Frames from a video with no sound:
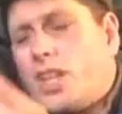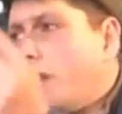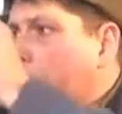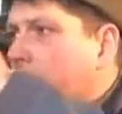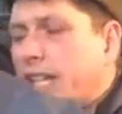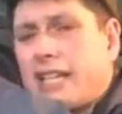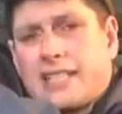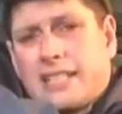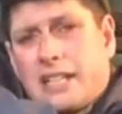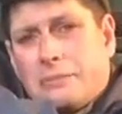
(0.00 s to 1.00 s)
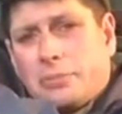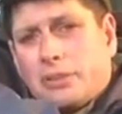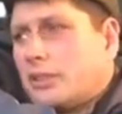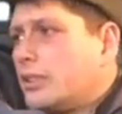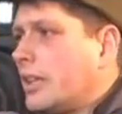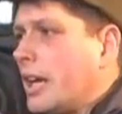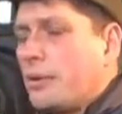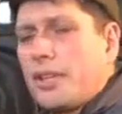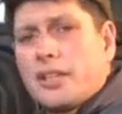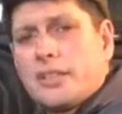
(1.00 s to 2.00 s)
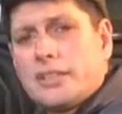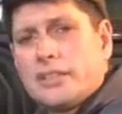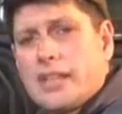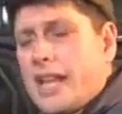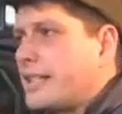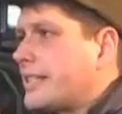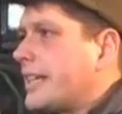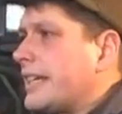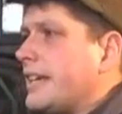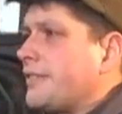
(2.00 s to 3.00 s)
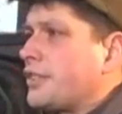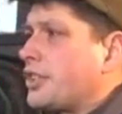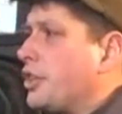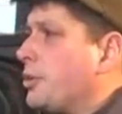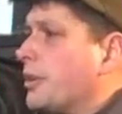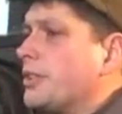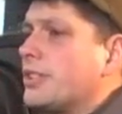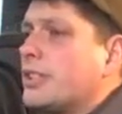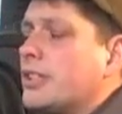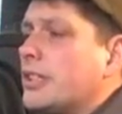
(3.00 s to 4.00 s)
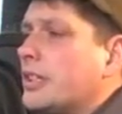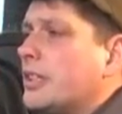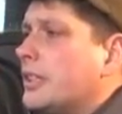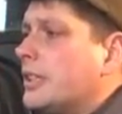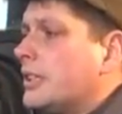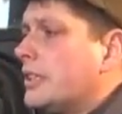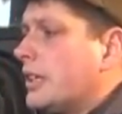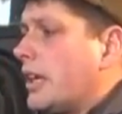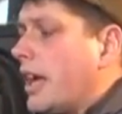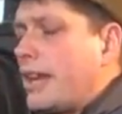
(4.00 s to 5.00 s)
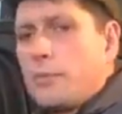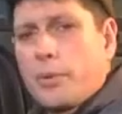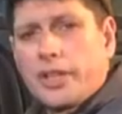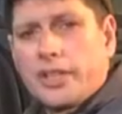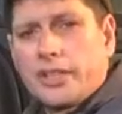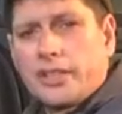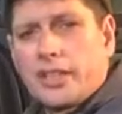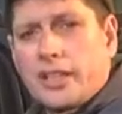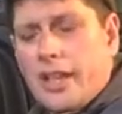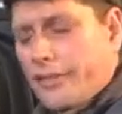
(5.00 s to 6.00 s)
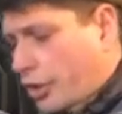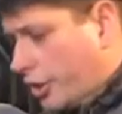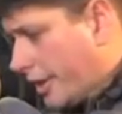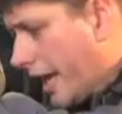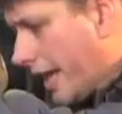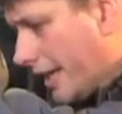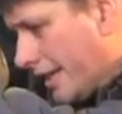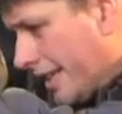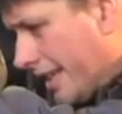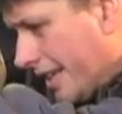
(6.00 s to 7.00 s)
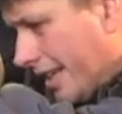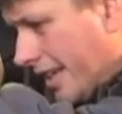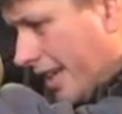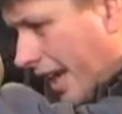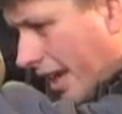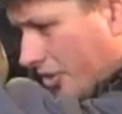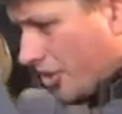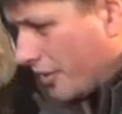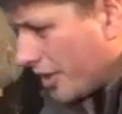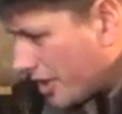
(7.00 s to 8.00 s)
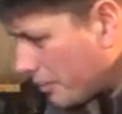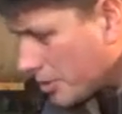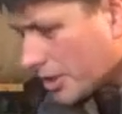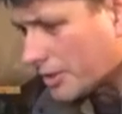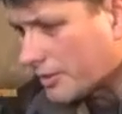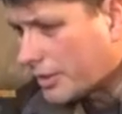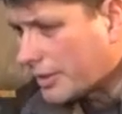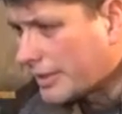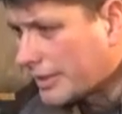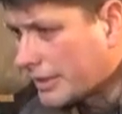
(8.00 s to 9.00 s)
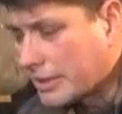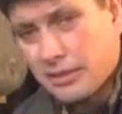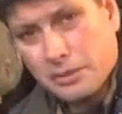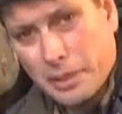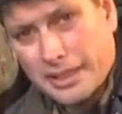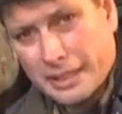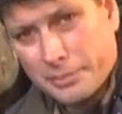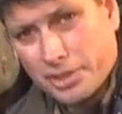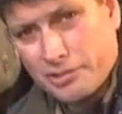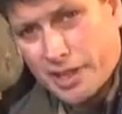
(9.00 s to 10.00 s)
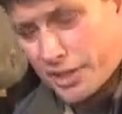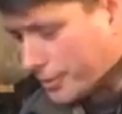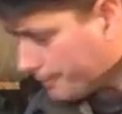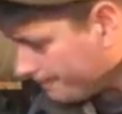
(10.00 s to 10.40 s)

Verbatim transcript: I'm going to take a sample out of the header tank here for the coolant and then we can uh, have a look at that and see if it's up to, well basically up to scratch.